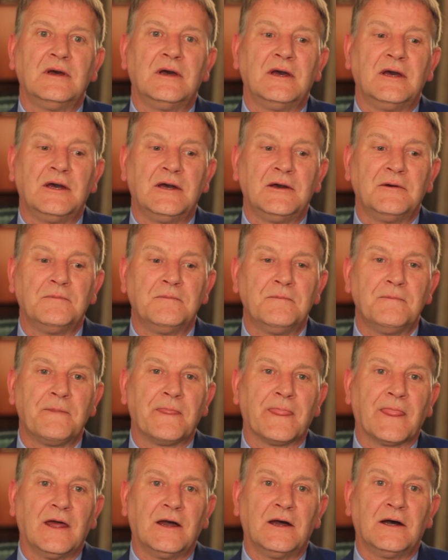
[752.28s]
and
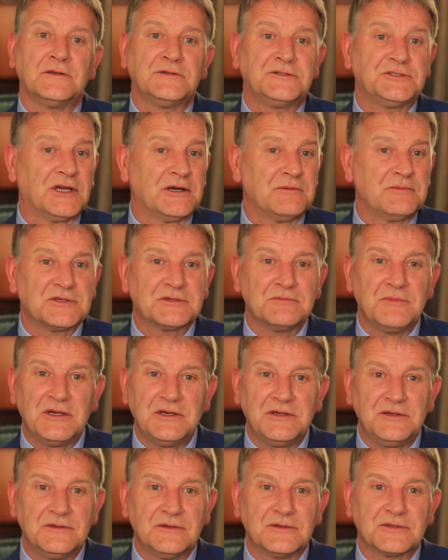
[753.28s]
chap as
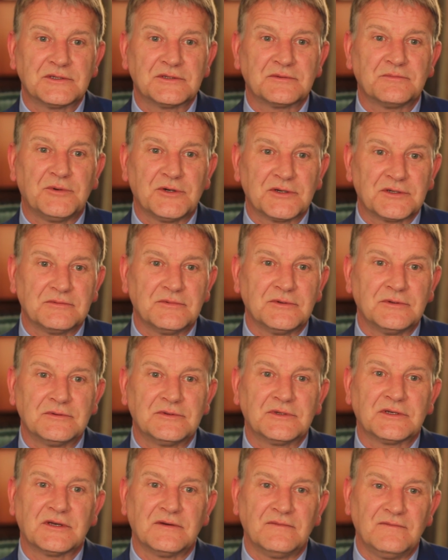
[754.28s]
many doors as possible
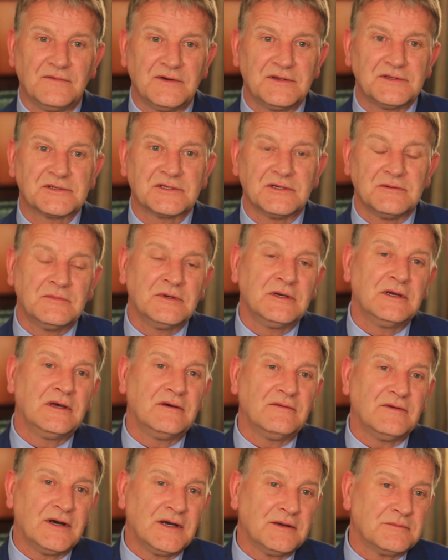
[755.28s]
to convince them
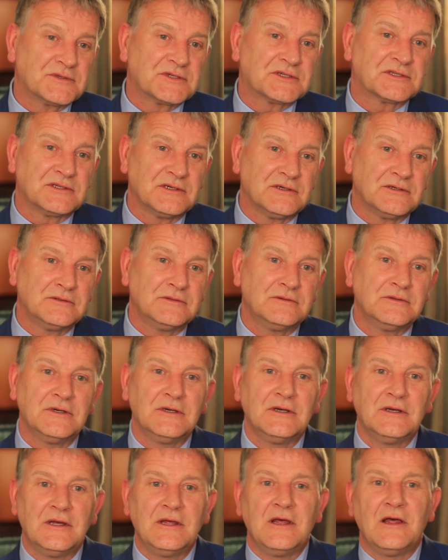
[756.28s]
that I'm still
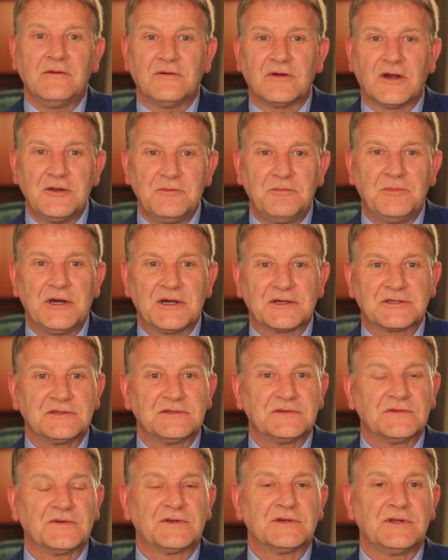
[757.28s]
the right
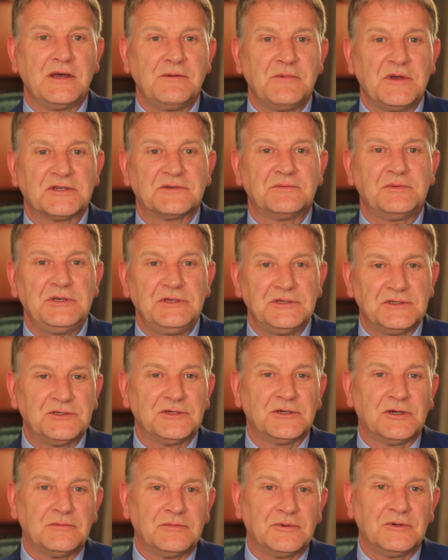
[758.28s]
person for the MSP's
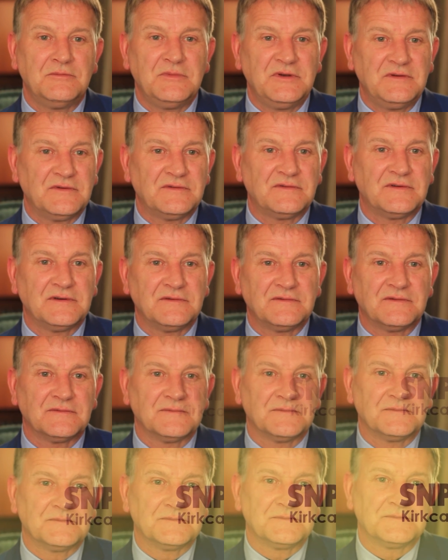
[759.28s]
job on May the
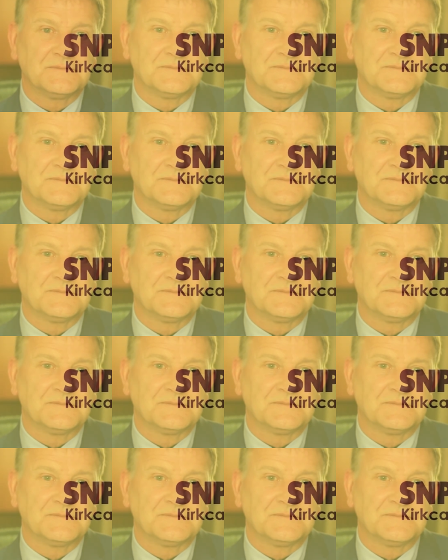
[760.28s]
5th.